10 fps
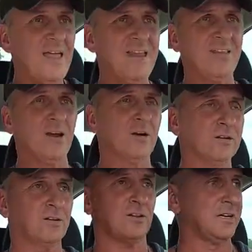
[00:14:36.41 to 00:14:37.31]
and
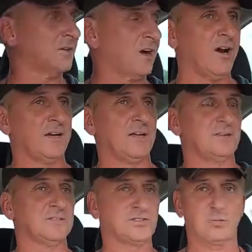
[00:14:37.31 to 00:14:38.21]
they're
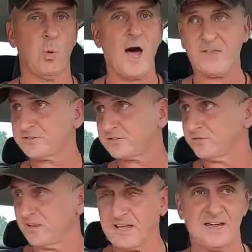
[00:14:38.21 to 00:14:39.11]
clear-cutting swaths
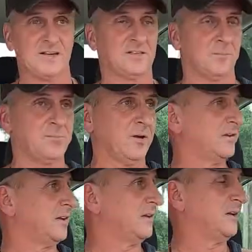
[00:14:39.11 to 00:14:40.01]
of land to
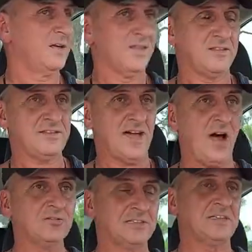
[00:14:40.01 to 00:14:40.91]
build in these
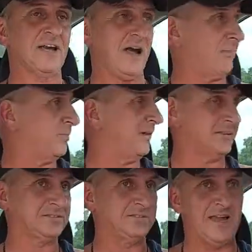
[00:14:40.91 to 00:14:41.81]
housing
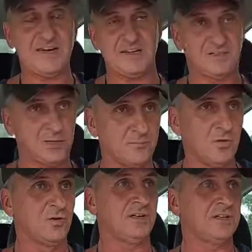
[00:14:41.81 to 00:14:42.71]
complex gated
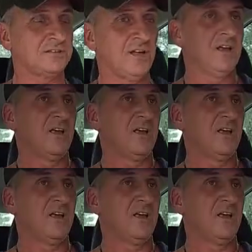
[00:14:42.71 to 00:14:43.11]
communities